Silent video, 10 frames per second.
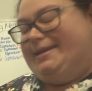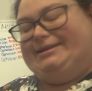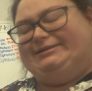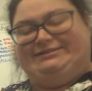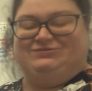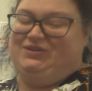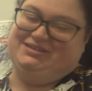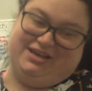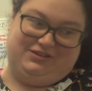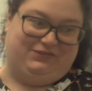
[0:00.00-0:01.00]
It doesn't really
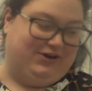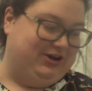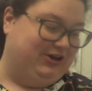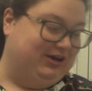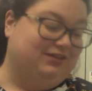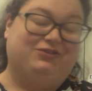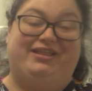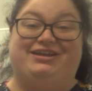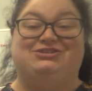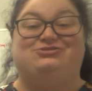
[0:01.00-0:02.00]
taste very good, so I
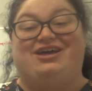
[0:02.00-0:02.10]
like to do